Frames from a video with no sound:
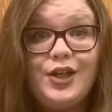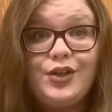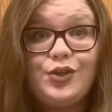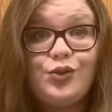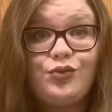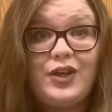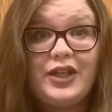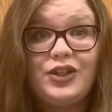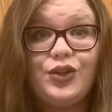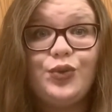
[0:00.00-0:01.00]
New
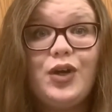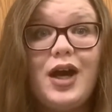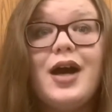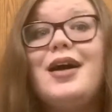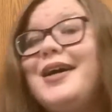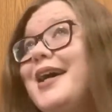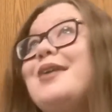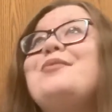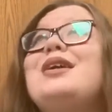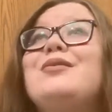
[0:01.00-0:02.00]
venue.
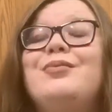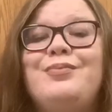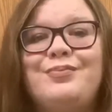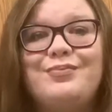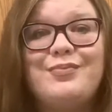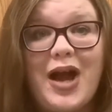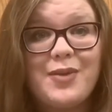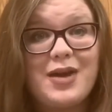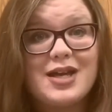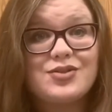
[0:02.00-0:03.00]
I'm in my
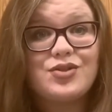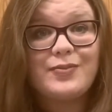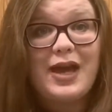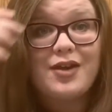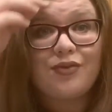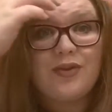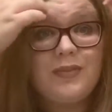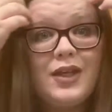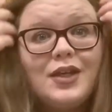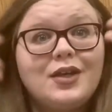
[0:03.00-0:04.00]
master
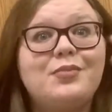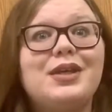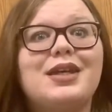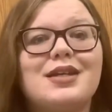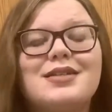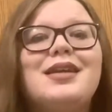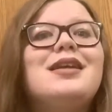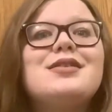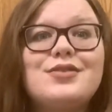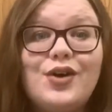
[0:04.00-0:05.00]
bathroom because it
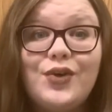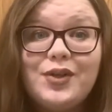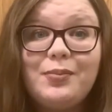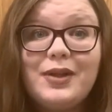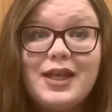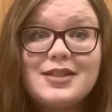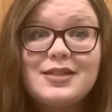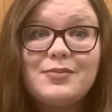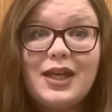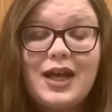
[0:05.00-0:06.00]
is the only place
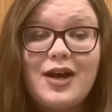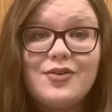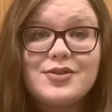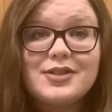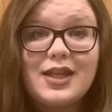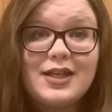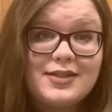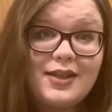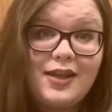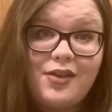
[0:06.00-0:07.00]
in my house that
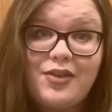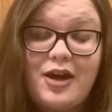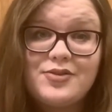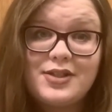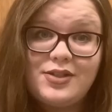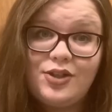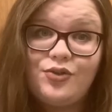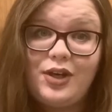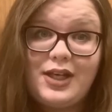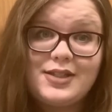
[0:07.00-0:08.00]
isn't 1,000
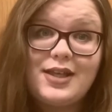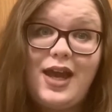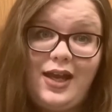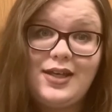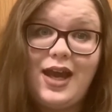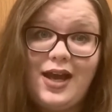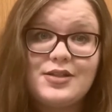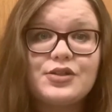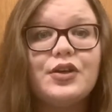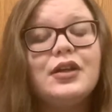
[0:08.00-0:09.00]
degrees and
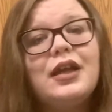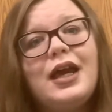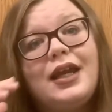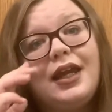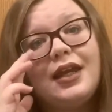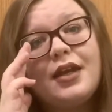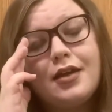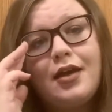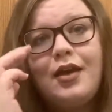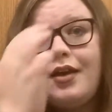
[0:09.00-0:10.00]
has good lighting.
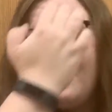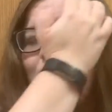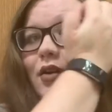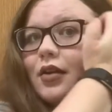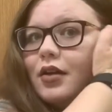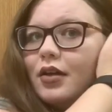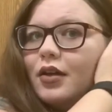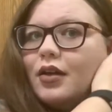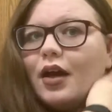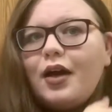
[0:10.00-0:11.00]

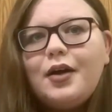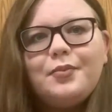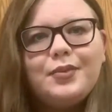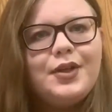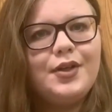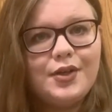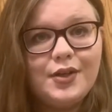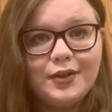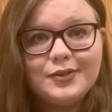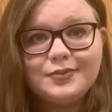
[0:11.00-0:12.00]

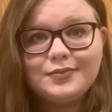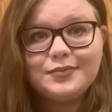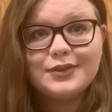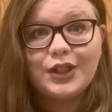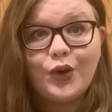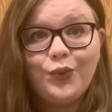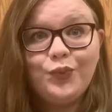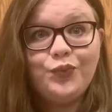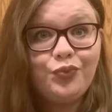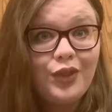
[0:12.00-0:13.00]
So
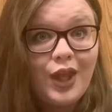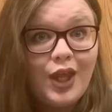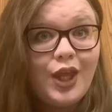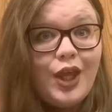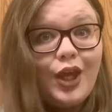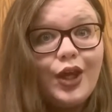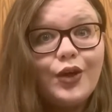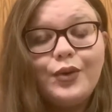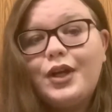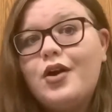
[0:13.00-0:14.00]

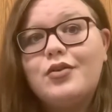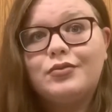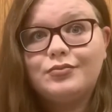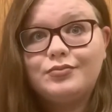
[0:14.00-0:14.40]
here we go.